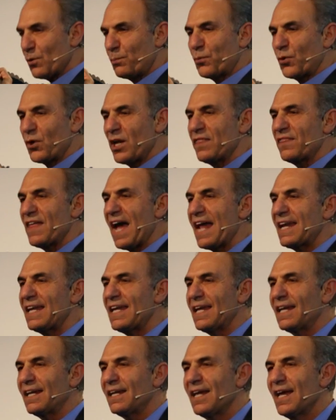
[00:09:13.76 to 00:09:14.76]
you print that
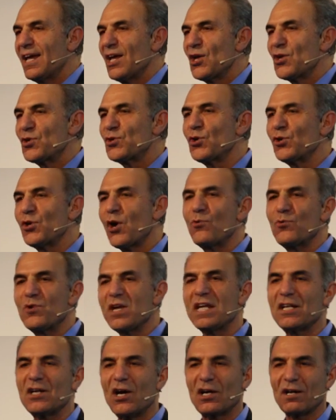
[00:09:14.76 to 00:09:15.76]
in, you don't
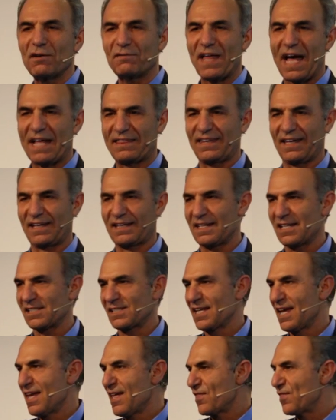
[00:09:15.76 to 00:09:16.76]
need all of that
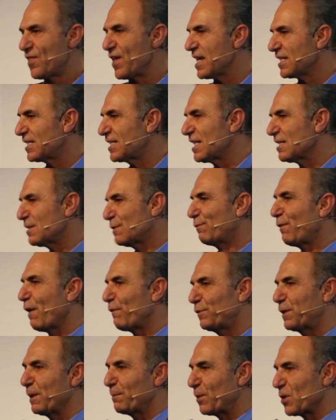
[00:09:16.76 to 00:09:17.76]
thickness. This is
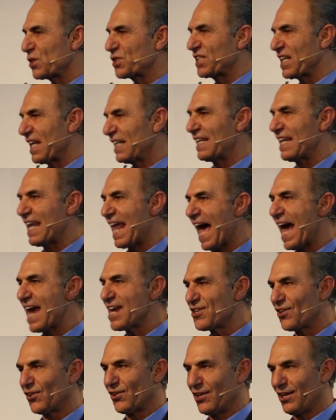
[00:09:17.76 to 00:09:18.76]
50%
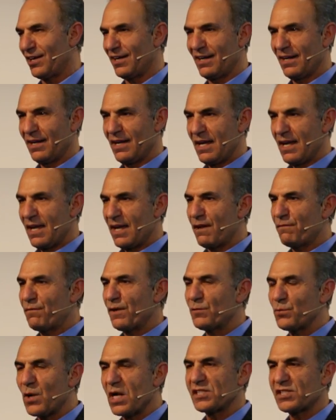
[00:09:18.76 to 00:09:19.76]
lighter. If
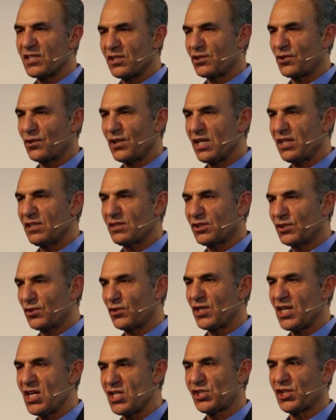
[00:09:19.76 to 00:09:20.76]
it was the tra-
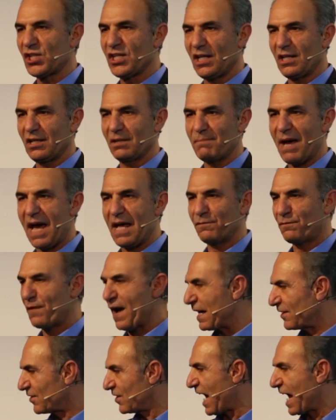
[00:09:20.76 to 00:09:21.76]
traditional
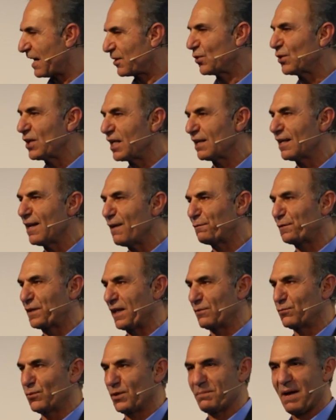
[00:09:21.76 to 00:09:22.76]
manufacturing, I couldn't
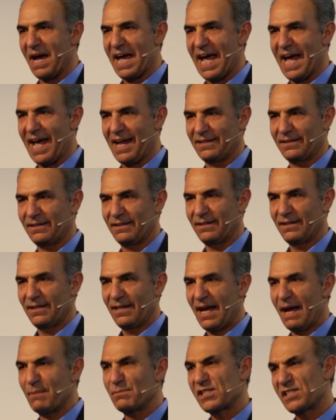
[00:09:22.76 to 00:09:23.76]
lift it with my hand.
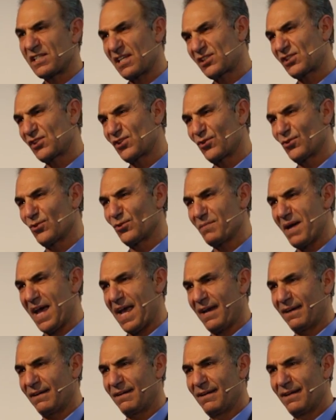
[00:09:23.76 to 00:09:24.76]
I'm a 60 year old
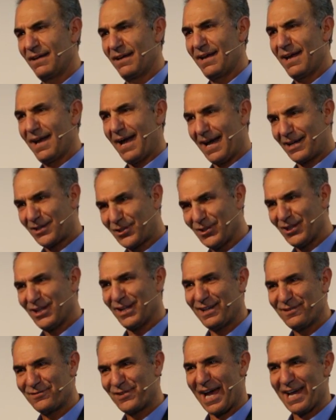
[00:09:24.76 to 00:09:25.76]
man. I
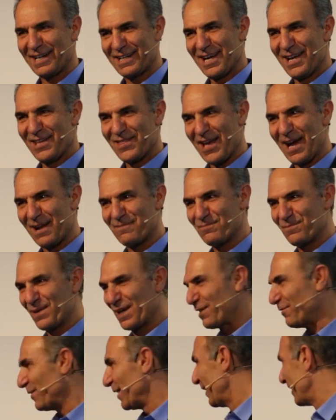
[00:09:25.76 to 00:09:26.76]
couldn't lift that, that big of